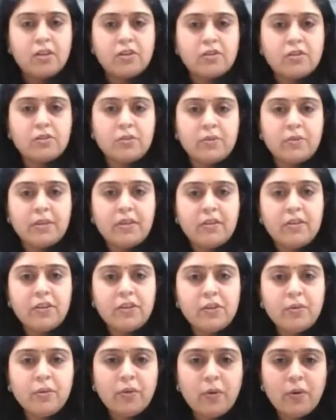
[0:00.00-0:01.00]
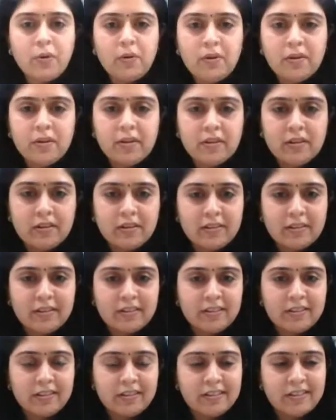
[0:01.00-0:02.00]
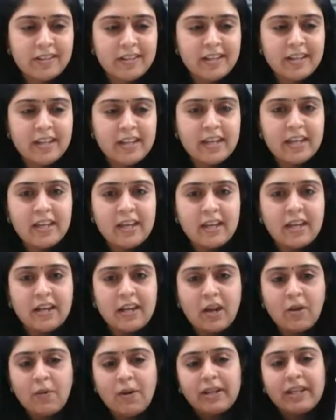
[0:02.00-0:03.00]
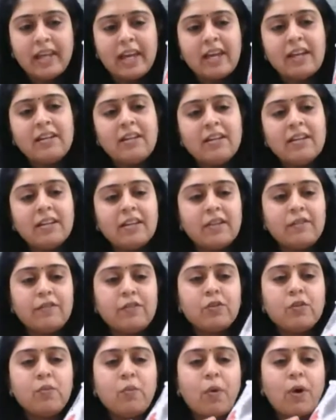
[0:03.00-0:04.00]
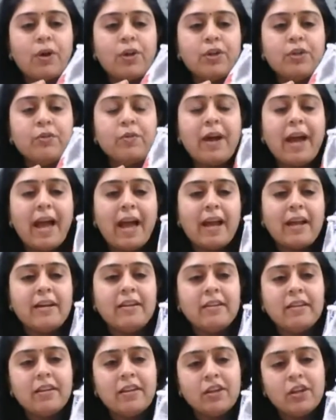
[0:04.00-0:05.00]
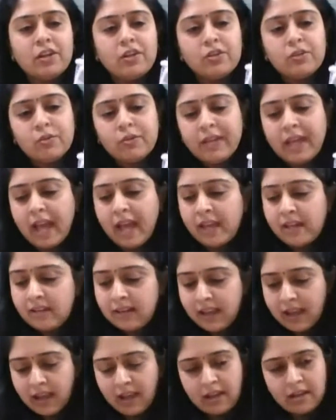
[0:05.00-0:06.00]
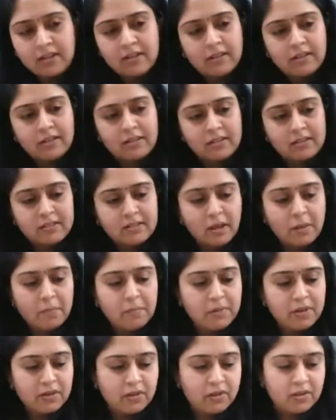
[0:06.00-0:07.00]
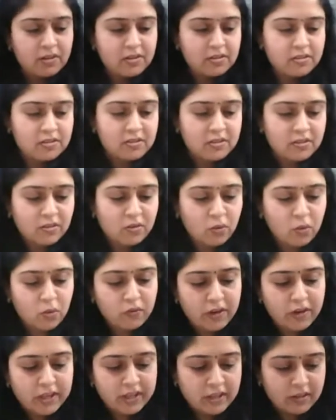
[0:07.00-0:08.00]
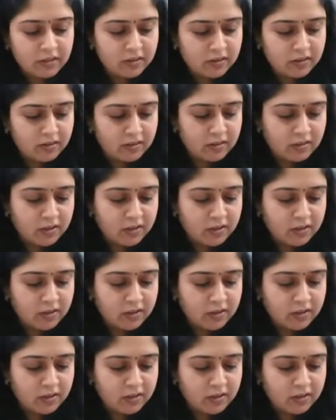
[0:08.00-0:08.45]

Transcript: So here you go. Now again, if you want to add, you can add some mirrors over here.